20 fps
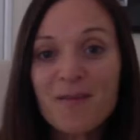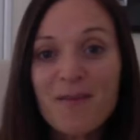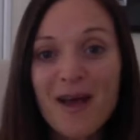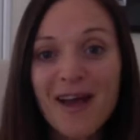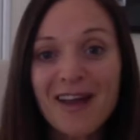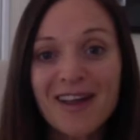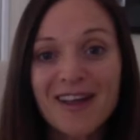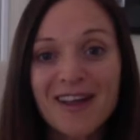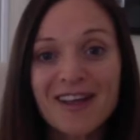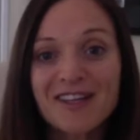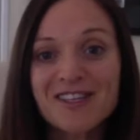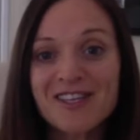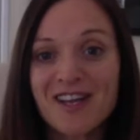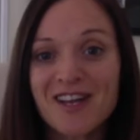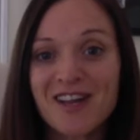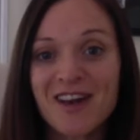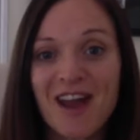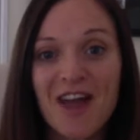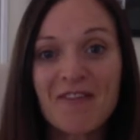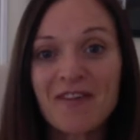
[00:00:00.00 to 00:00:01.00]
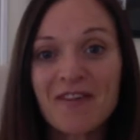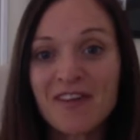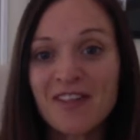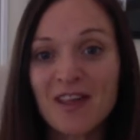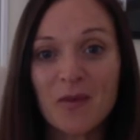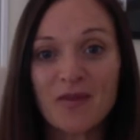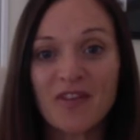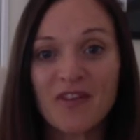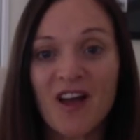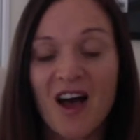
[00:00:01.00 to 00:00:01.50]
baggage and everything
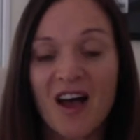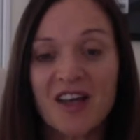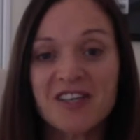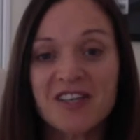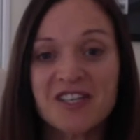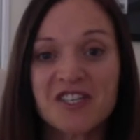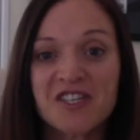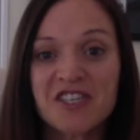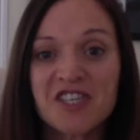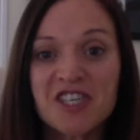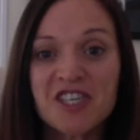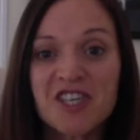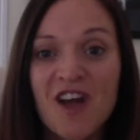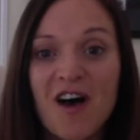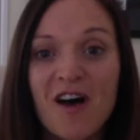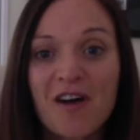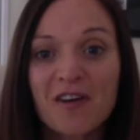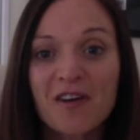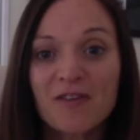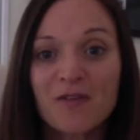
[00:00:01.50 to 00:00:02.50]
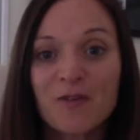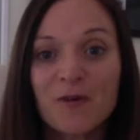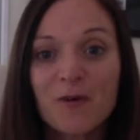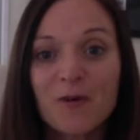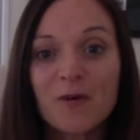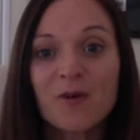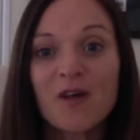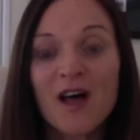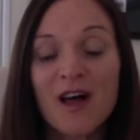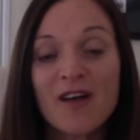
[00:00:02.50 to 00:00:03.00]
we've got just chock
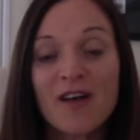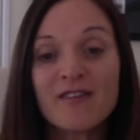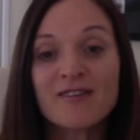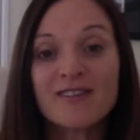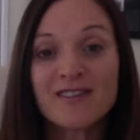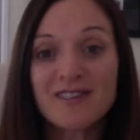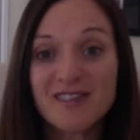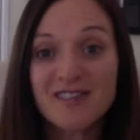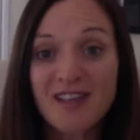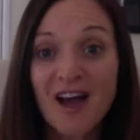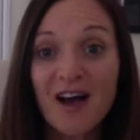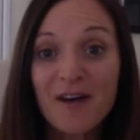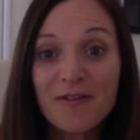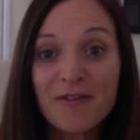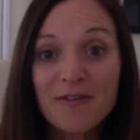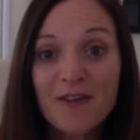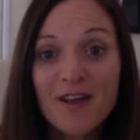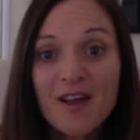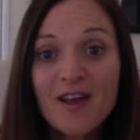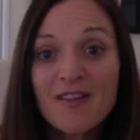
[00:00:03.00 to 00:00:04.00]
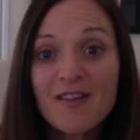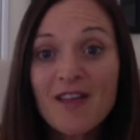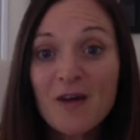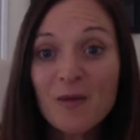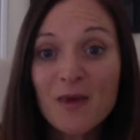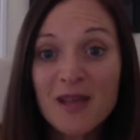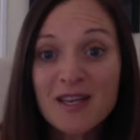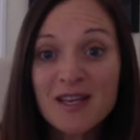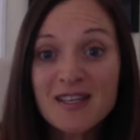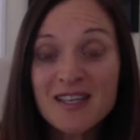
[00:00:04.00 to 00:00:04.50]
full of stuff that
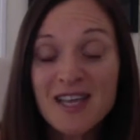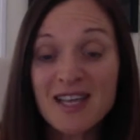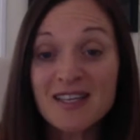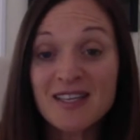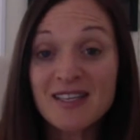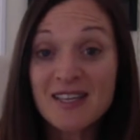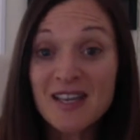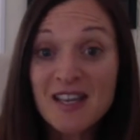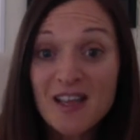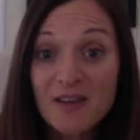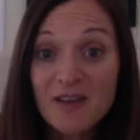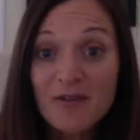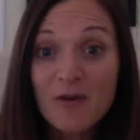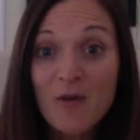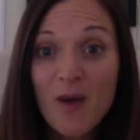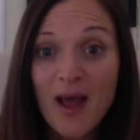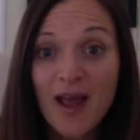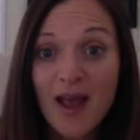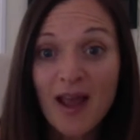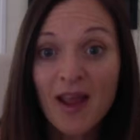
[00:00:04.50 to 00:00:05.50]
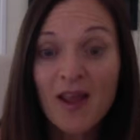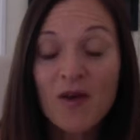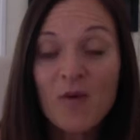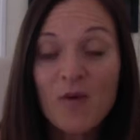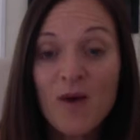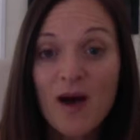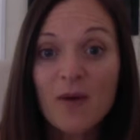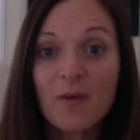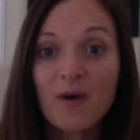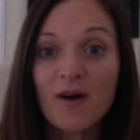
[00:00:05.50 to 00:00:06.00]
we intend to give away
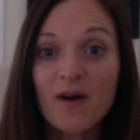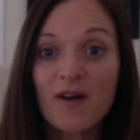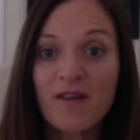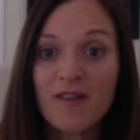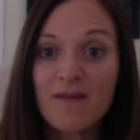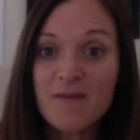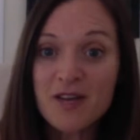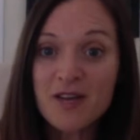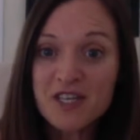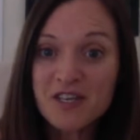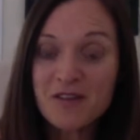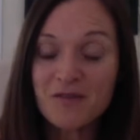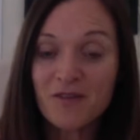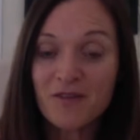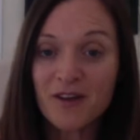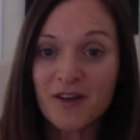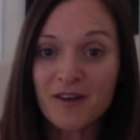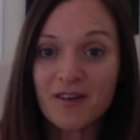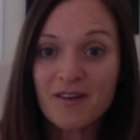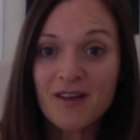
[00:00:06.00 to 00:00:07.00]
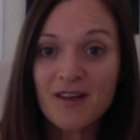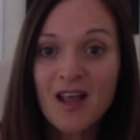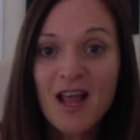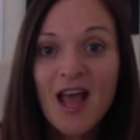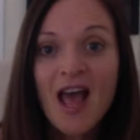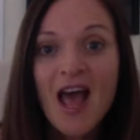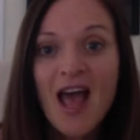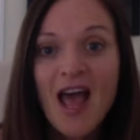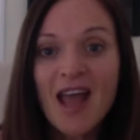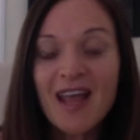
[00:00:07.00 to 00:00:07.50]
while we're on the mission field.
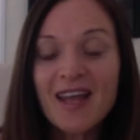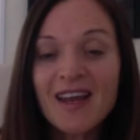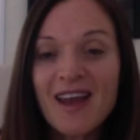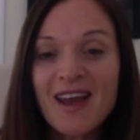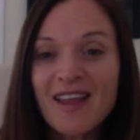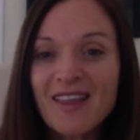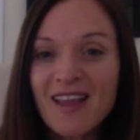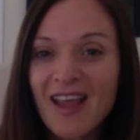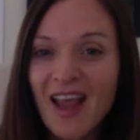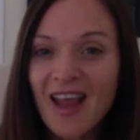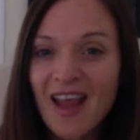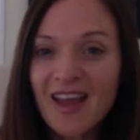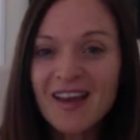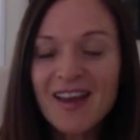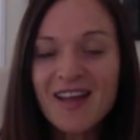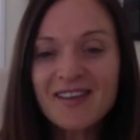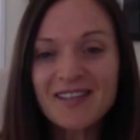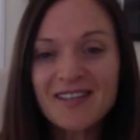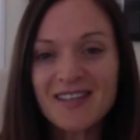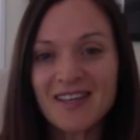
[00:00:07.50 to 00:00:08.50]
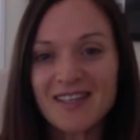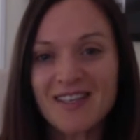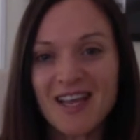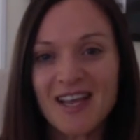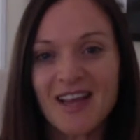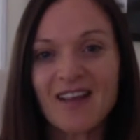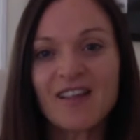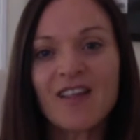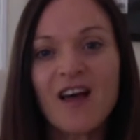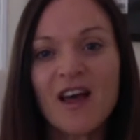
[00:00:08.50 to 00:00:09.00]
And I think handouts can
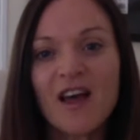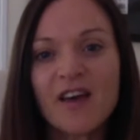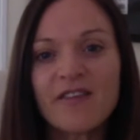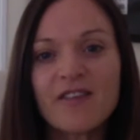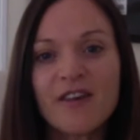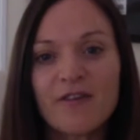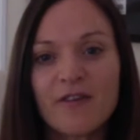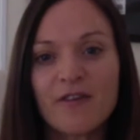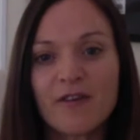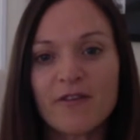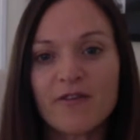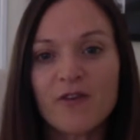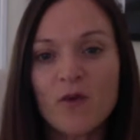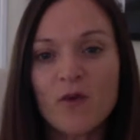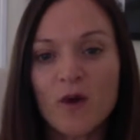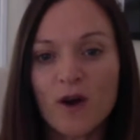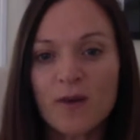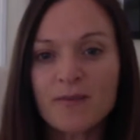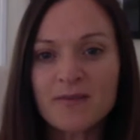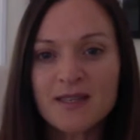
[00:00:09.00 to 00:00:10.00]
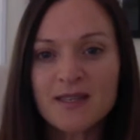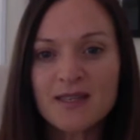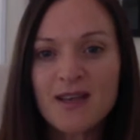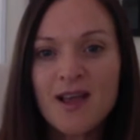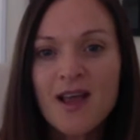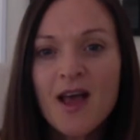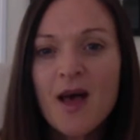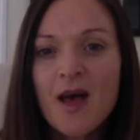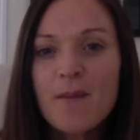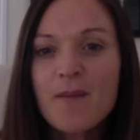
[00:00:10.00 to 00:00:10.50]
take a lot of different forms,
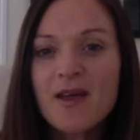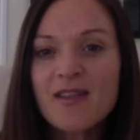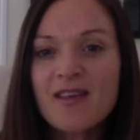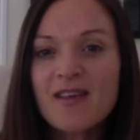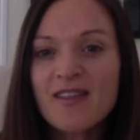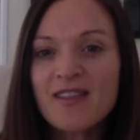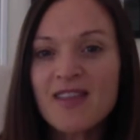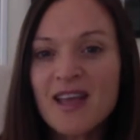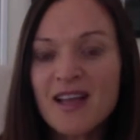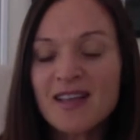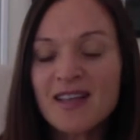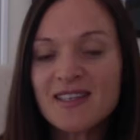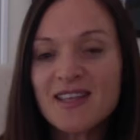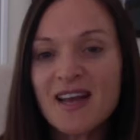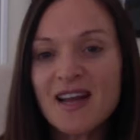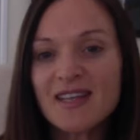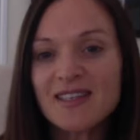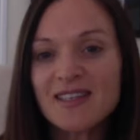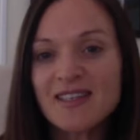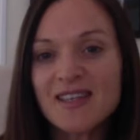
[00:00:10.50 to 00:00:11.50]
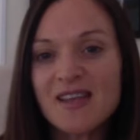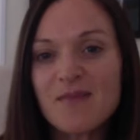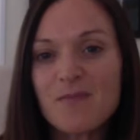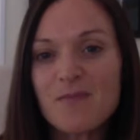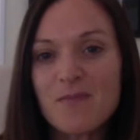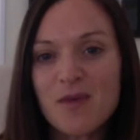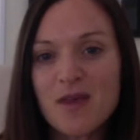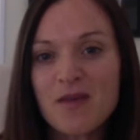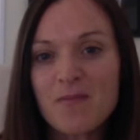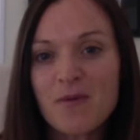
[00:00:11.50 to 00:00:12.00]
but the things that I see
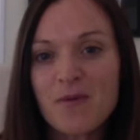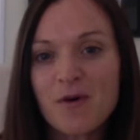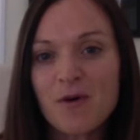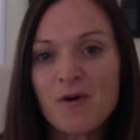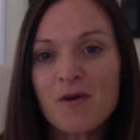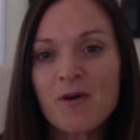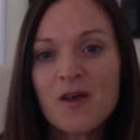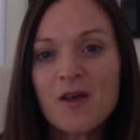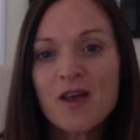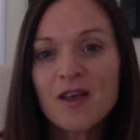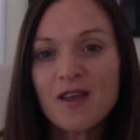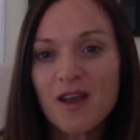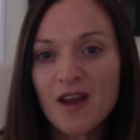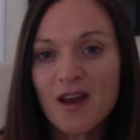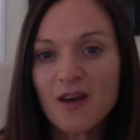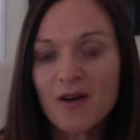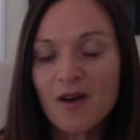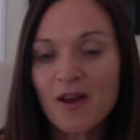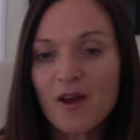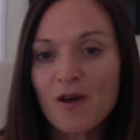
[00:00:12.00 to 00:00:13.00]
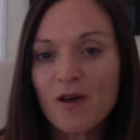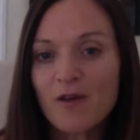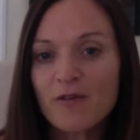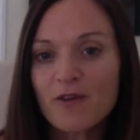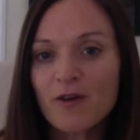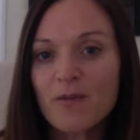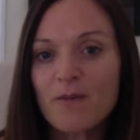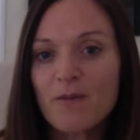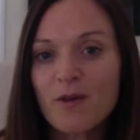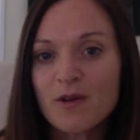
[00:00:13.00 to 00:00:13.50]
people carry
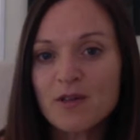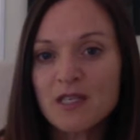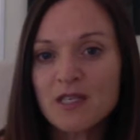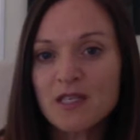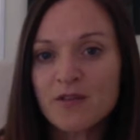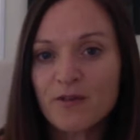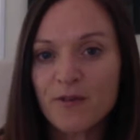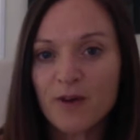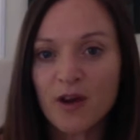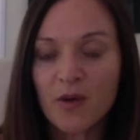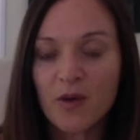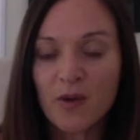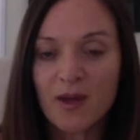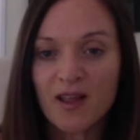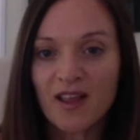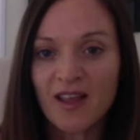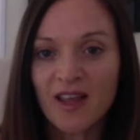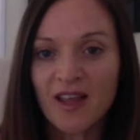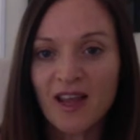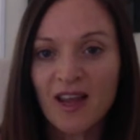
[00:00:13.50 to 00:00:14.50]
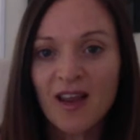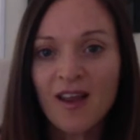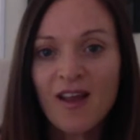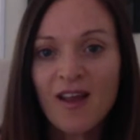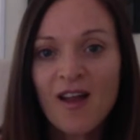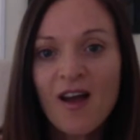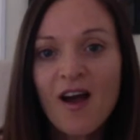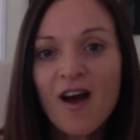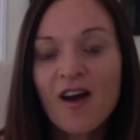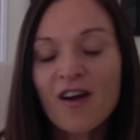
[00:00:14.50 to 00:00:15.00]
over most frequently
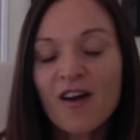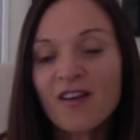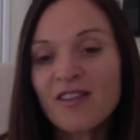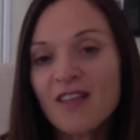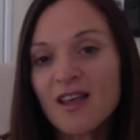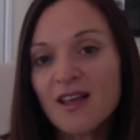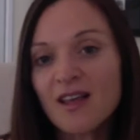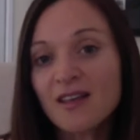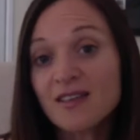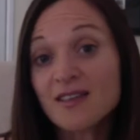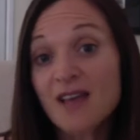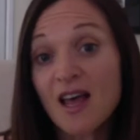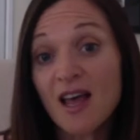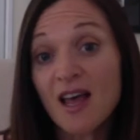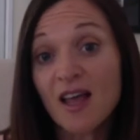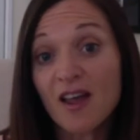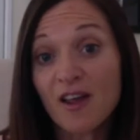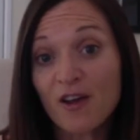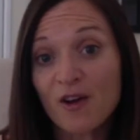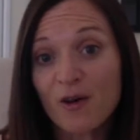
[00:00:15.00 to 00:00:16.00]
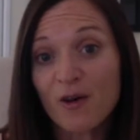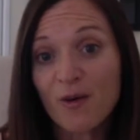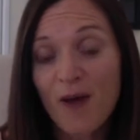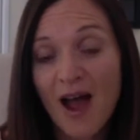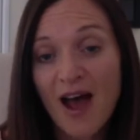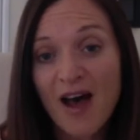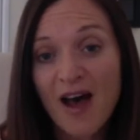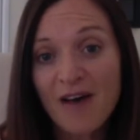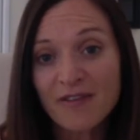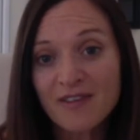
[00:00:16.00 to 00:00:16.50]
are things like
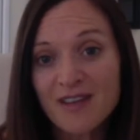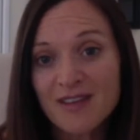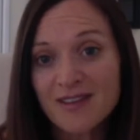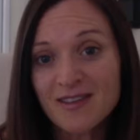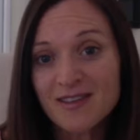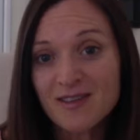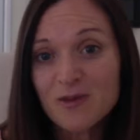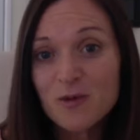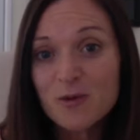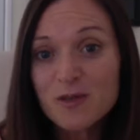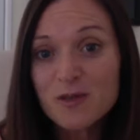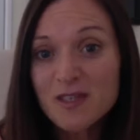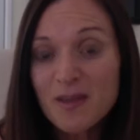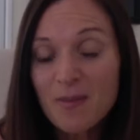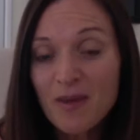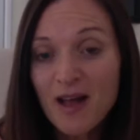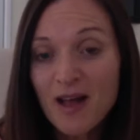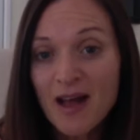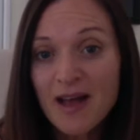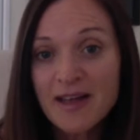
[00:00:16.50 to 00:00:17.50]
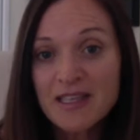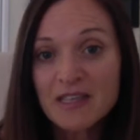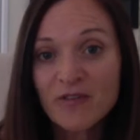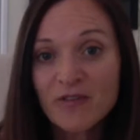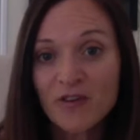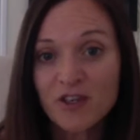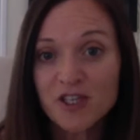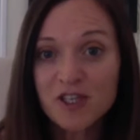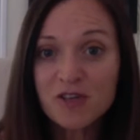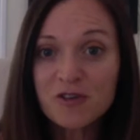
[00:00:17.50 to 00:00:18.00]
craft and school supplies
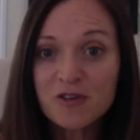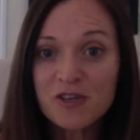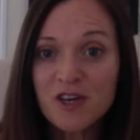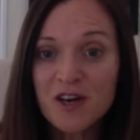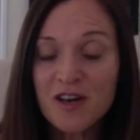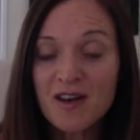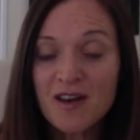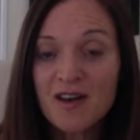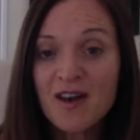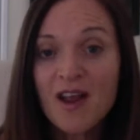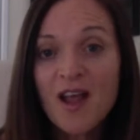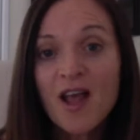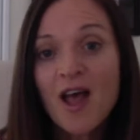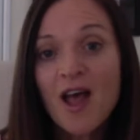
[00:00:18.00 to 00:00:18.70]
for children,